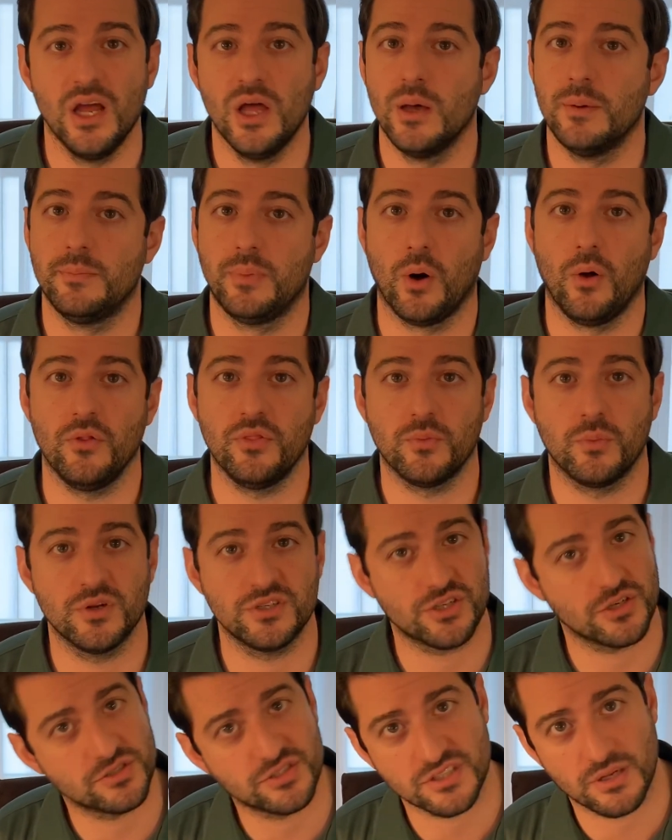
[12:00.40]
both
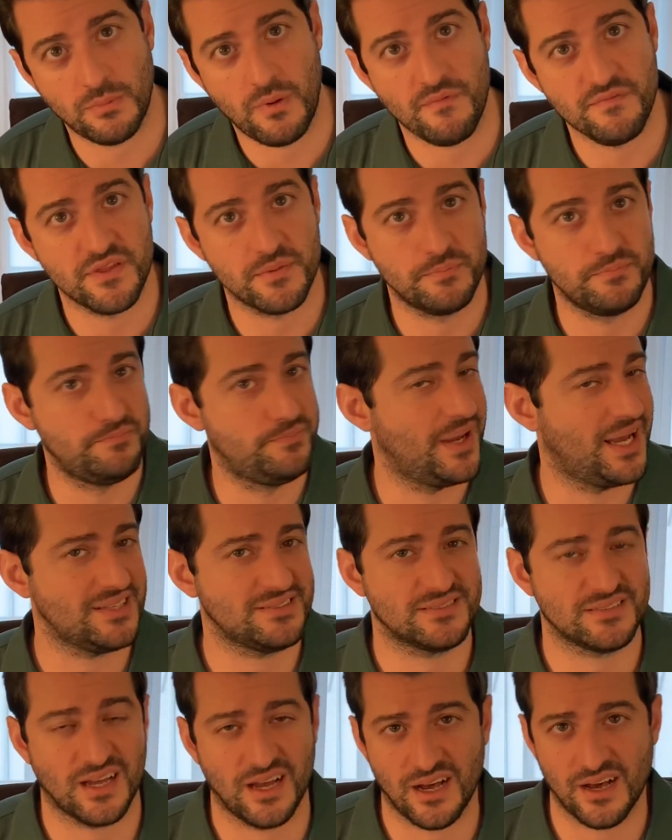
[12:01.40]
which are some of the
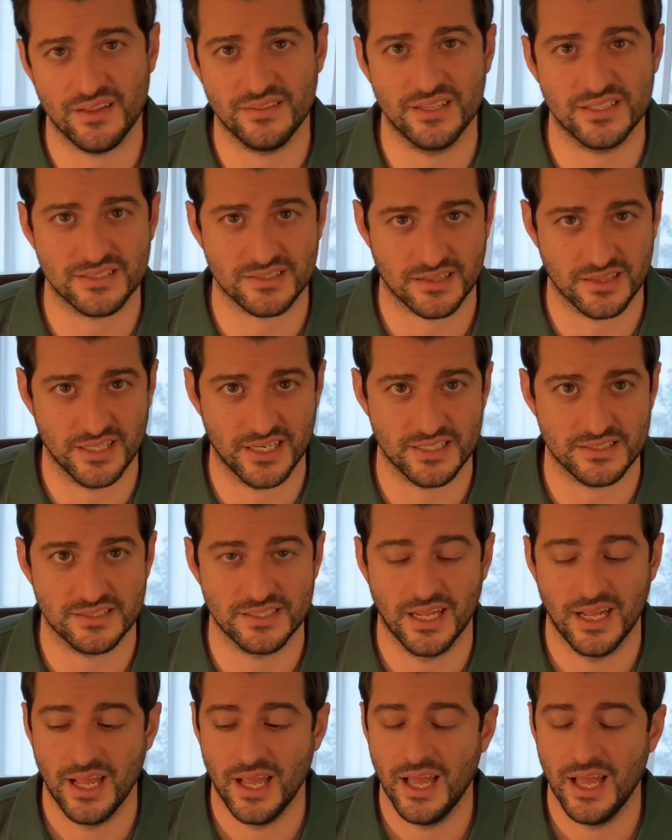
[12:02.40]
best on this list.